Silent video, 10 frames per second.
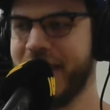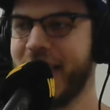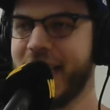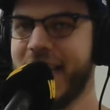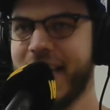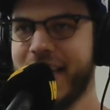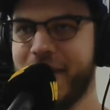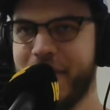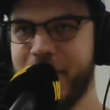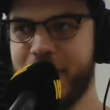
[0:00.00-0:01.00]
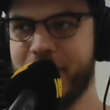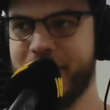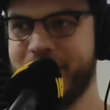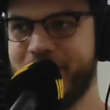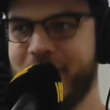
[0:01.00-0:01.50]
Like,
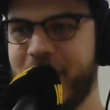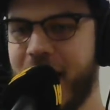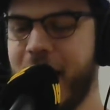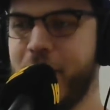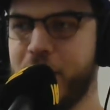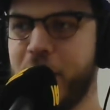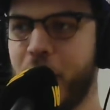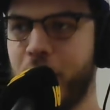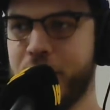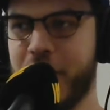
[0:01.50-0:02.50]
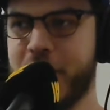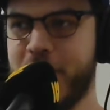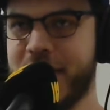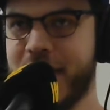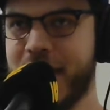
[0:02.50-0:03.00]
I always withhold
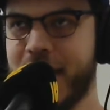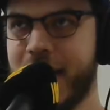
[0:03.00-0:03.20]
judgment,